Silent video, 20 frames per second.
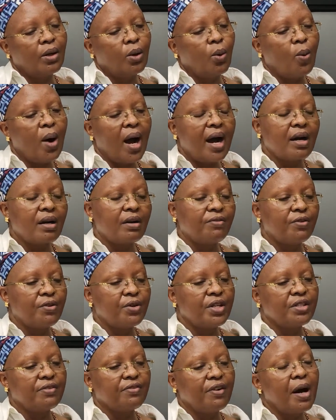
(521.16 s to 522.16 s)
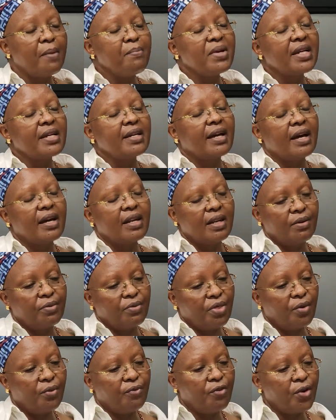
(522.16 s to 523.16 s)
work for his family
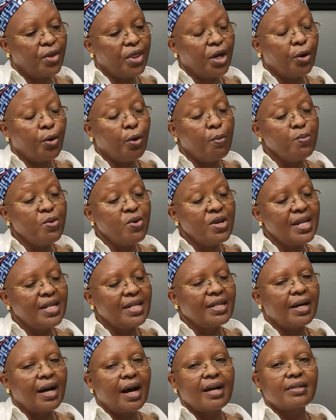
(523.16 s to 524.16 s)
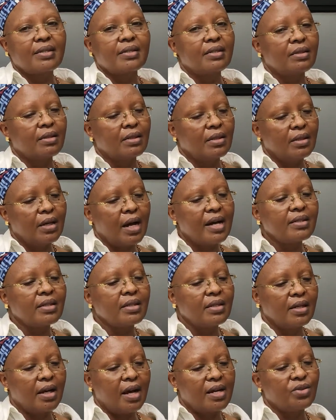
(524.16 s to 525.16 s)
and for the community as
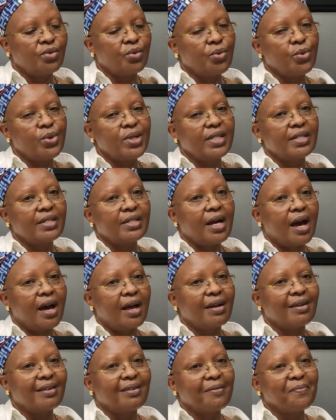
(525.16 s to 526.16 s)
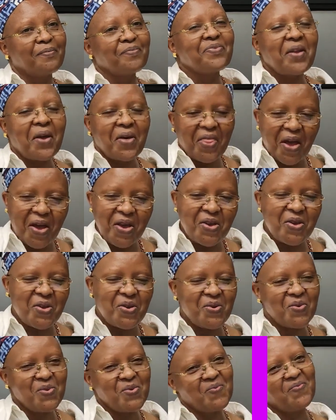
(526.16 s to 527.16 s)
he has always done. Thank
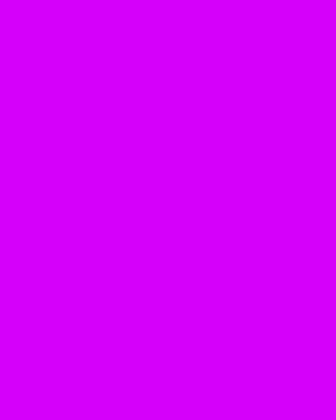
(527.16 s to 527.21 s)
you.